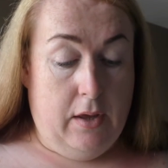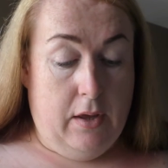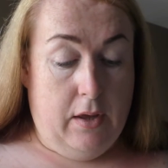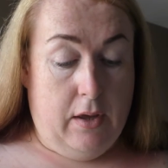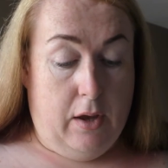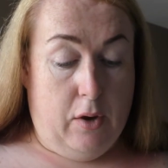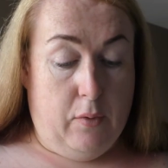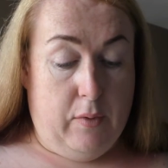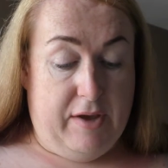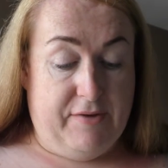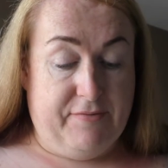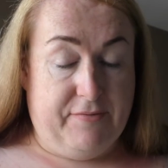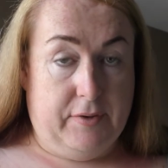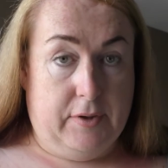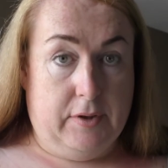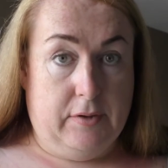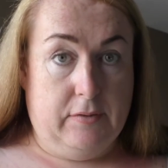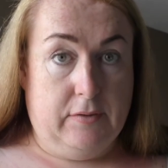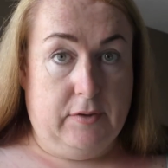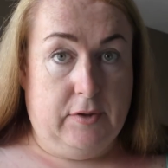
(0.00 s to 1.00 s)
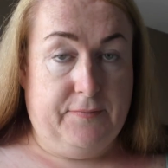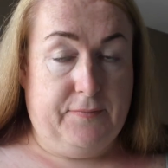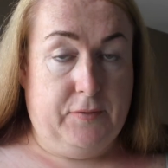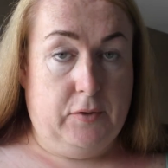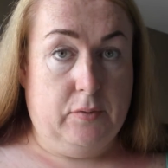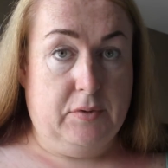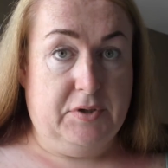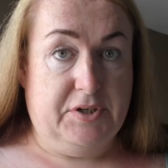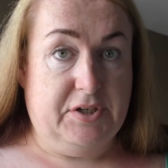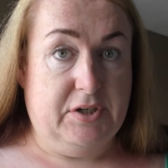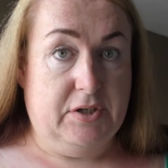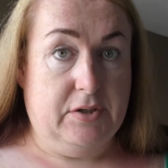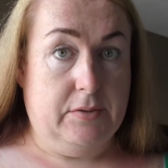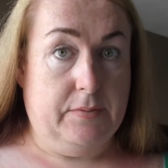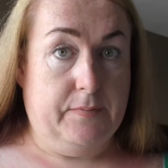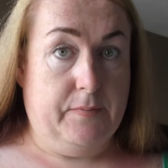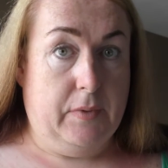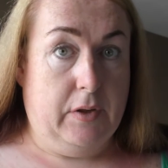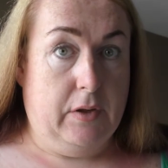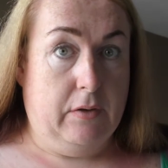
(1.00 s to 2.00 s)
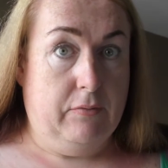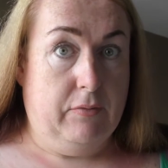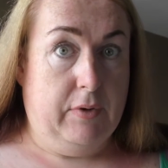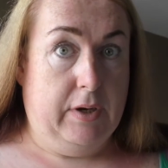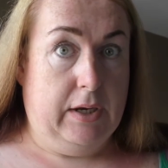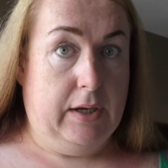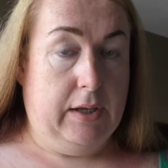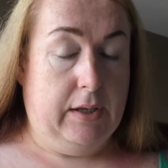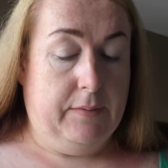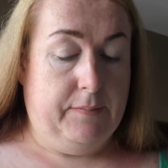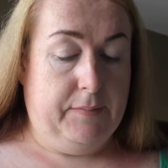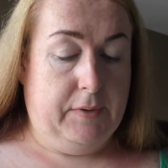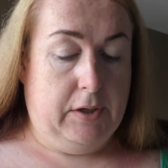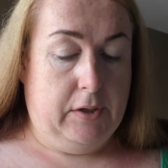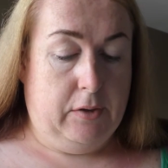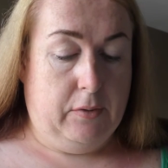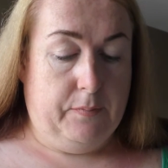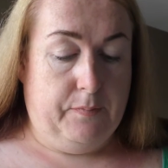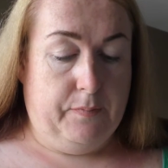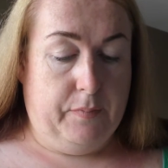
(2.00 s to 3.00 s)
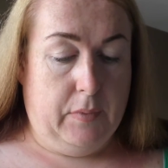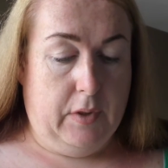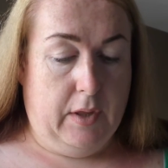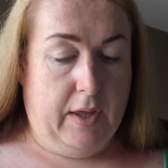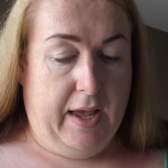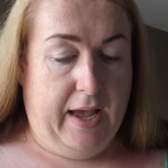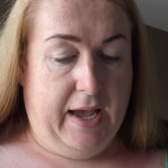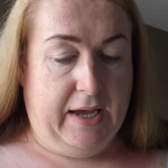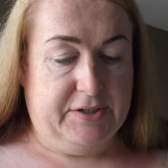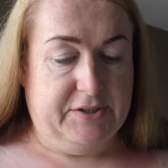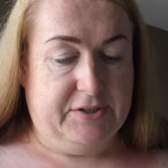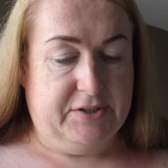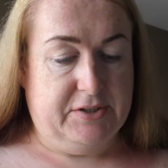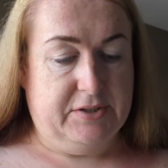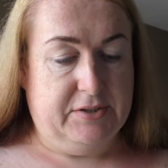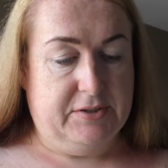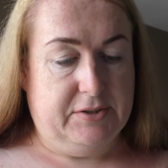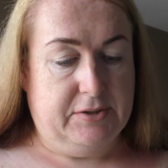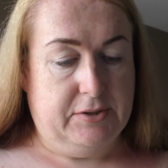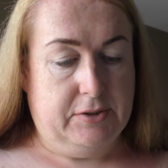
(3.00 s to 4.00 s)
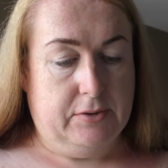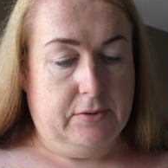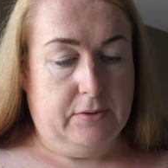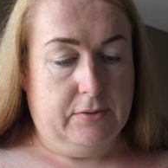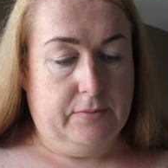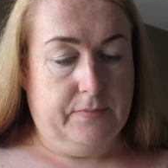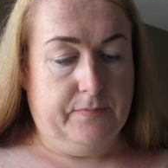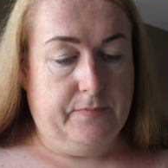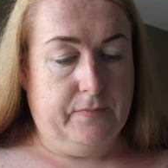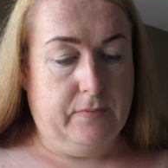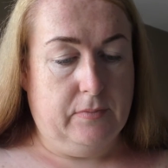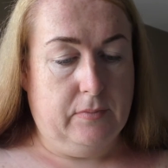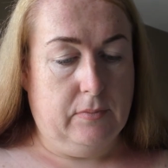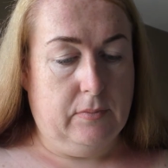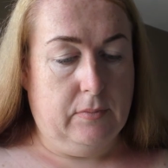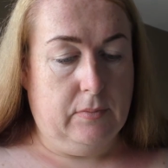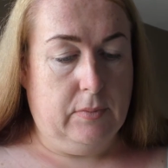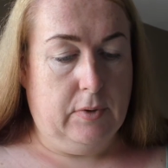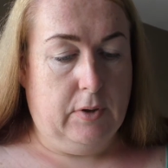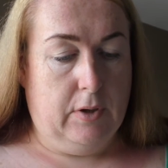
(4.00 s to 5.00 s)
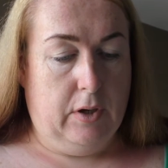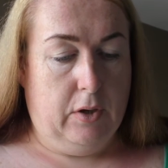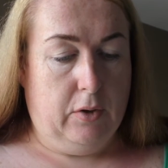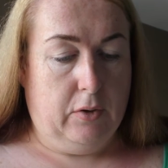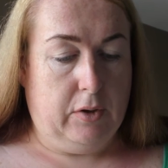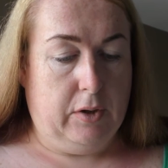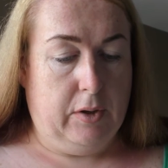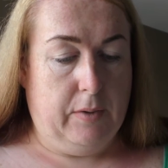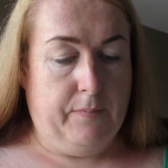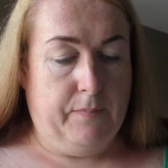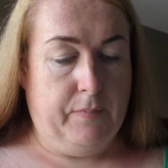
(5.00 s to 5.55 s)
However, if you want to really, you know, add to your look,